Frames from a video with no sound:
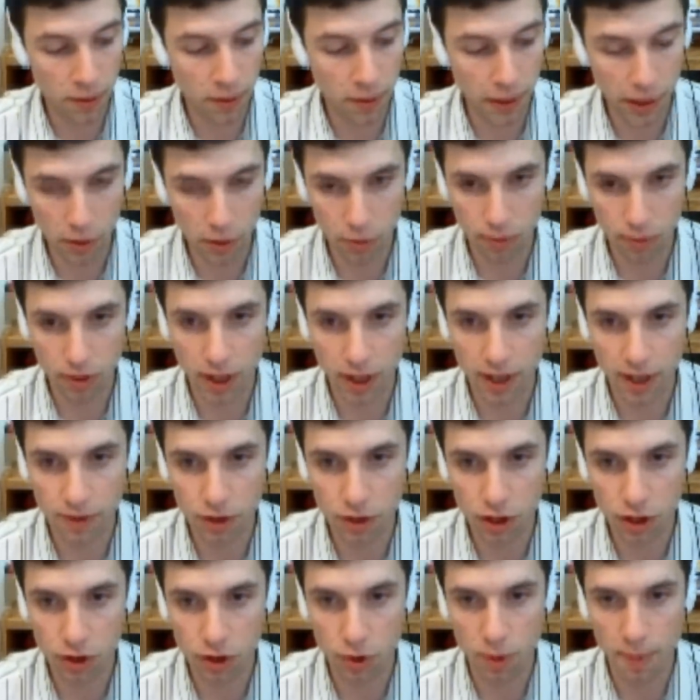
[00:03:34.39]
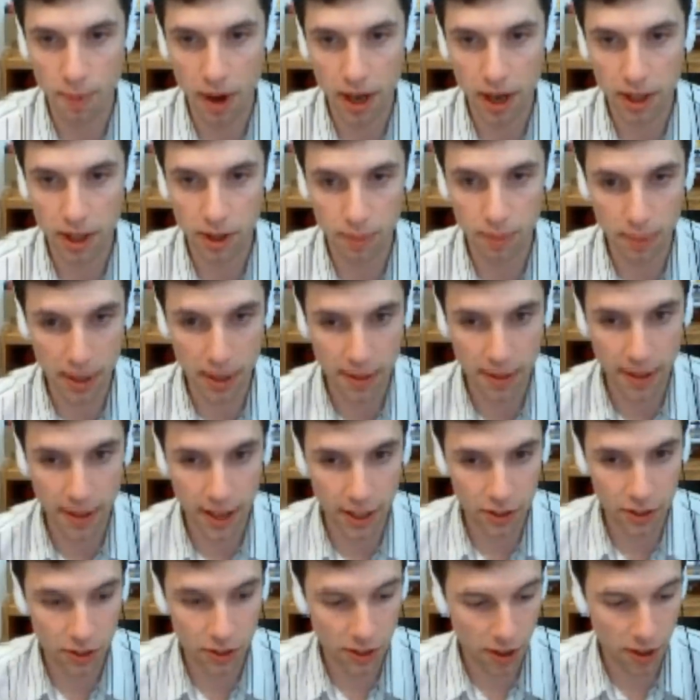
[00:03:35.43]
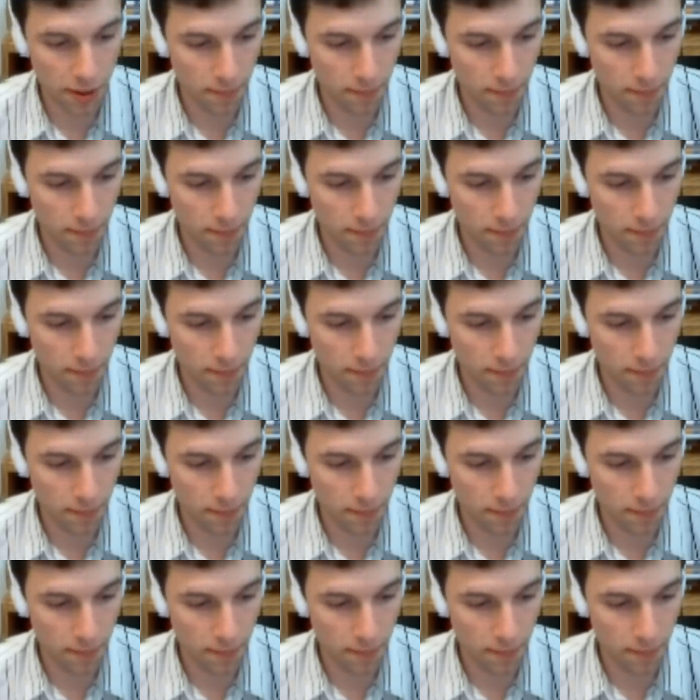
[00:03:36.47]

they've just reminded me that